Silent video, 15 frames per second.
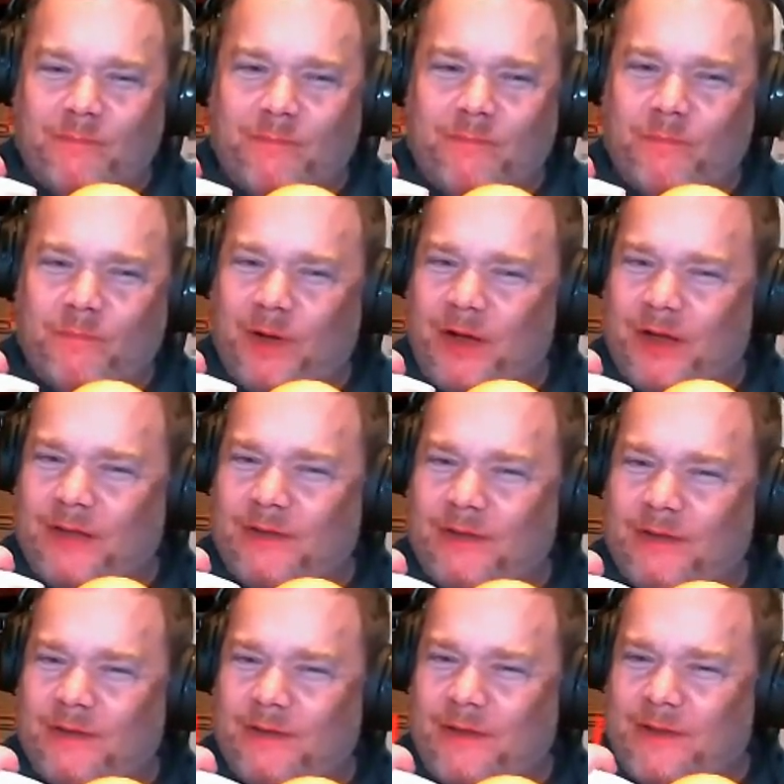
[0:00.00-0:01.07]
but
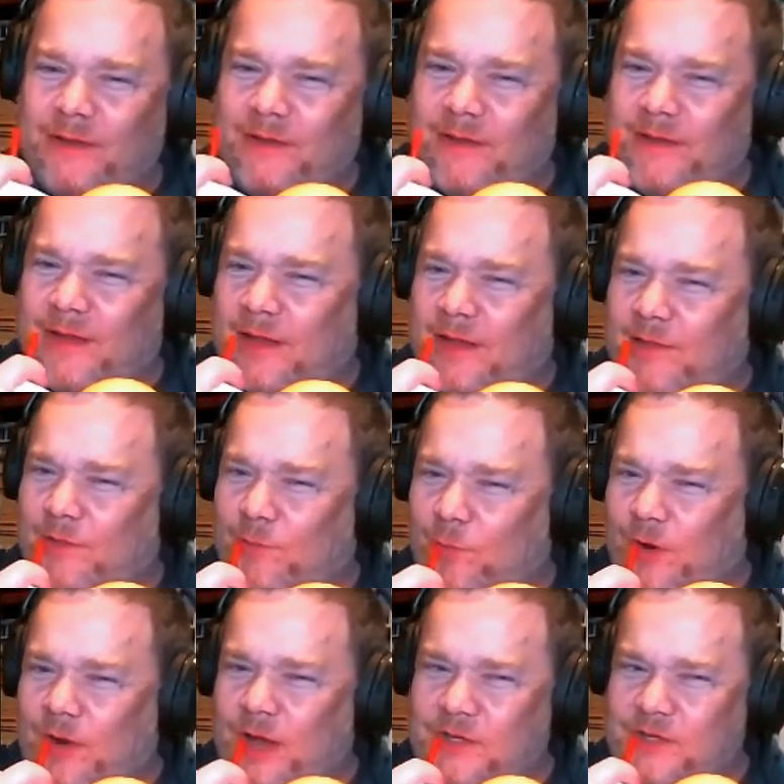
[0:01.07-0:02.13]
it
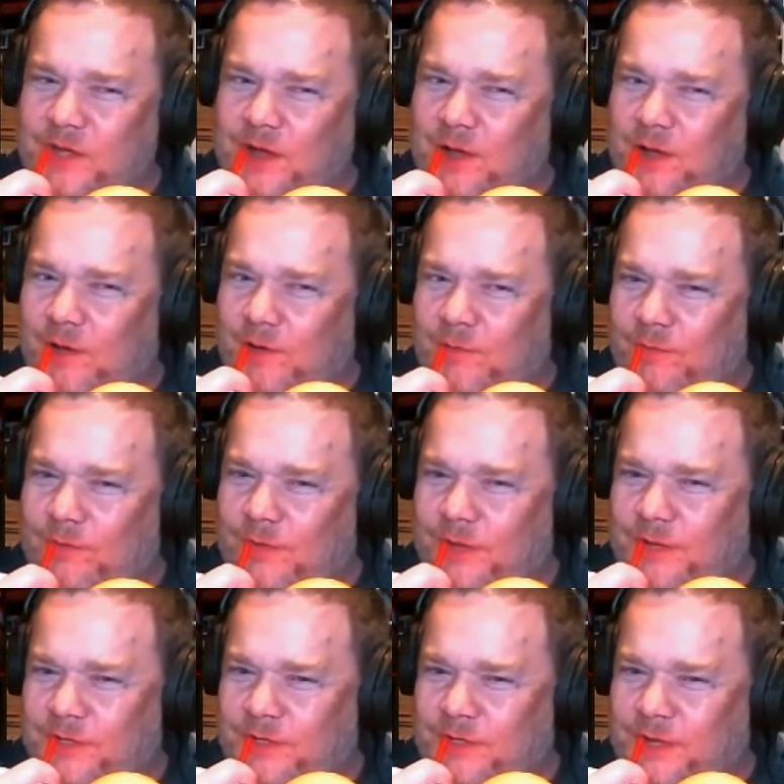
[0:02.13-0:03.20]
what I saw
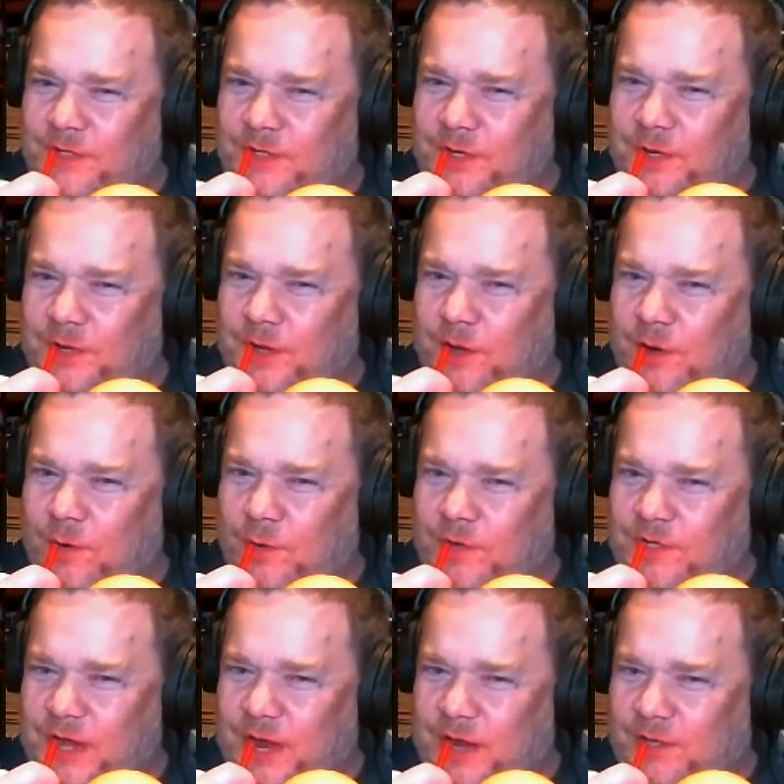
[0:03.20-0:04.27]
doesn't go
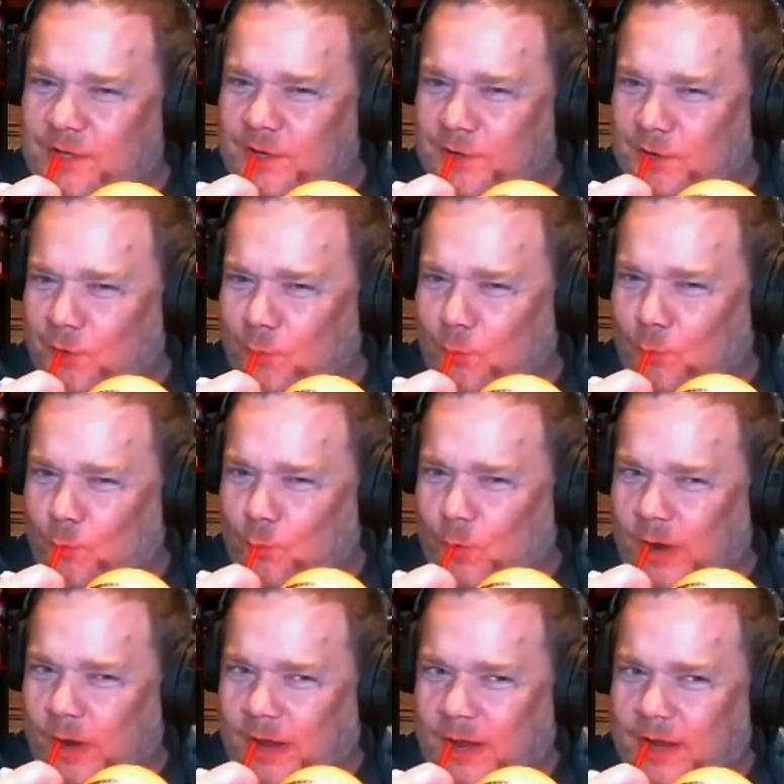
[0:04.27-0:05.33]
exactly your
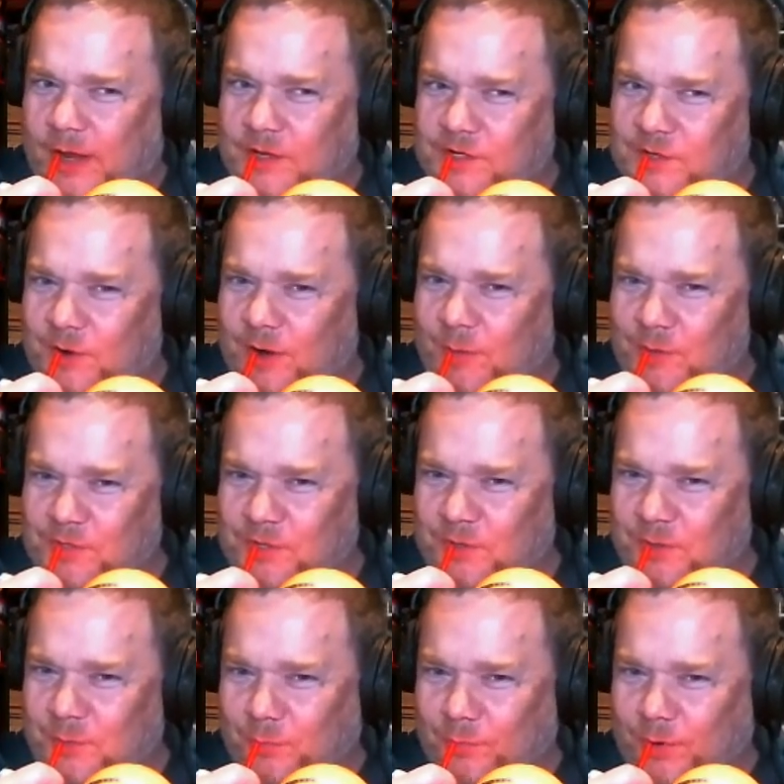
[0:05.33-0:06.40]
way, so I wasn't going
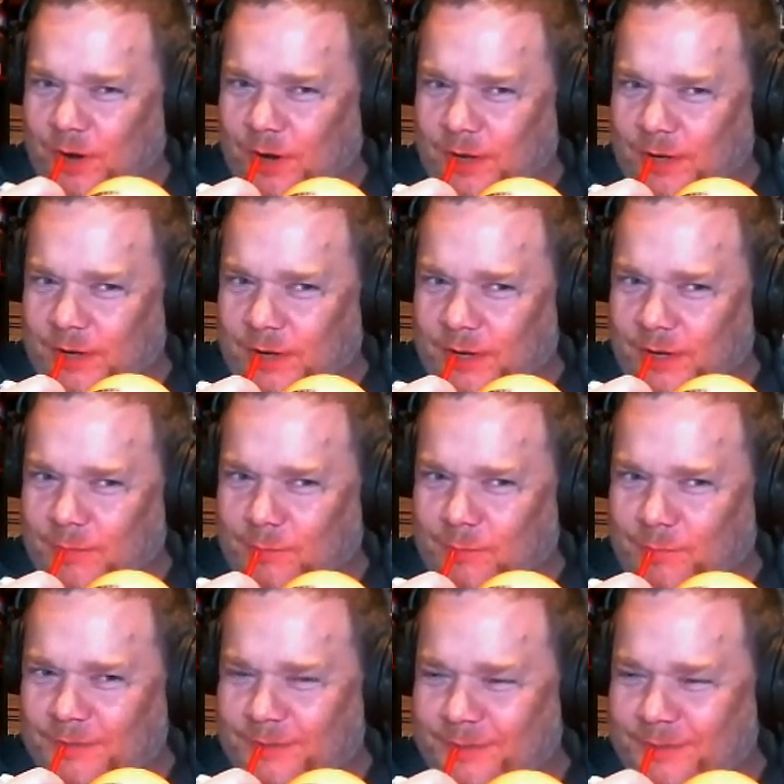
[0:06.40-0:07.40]
to bring it up. But